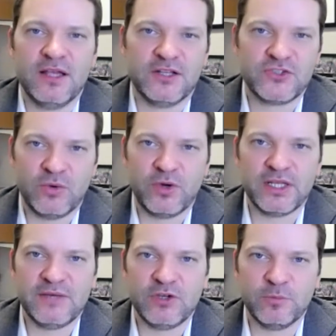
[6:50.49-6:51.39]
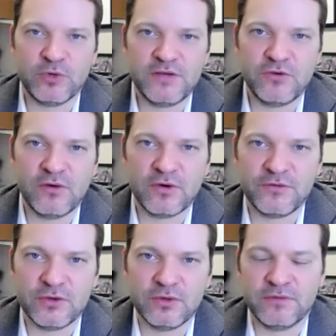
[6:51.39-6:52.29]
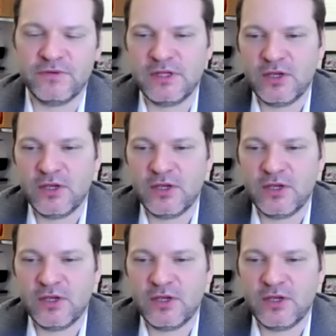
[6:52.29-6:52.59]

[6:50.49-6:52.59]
And so I want to give you a brief overview of